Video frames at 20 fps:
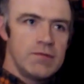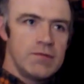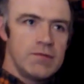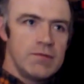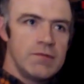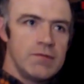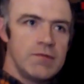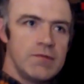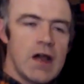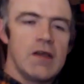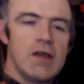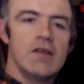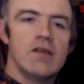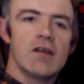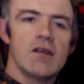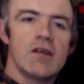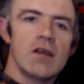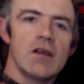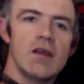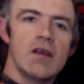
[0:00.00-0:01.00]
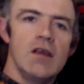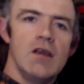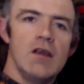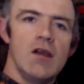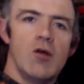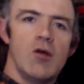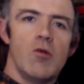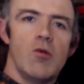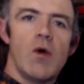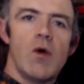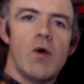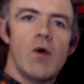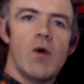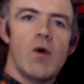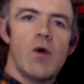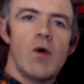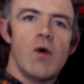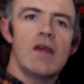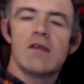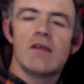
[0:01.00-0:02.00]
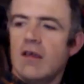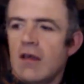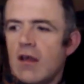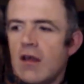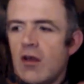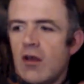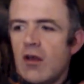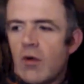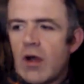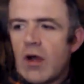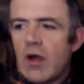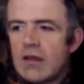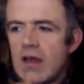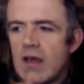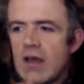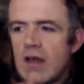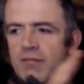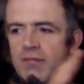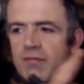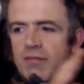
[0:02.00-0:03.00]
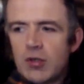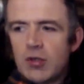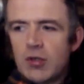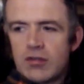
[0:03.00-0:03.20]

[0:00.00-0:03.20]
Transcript: winery where they have put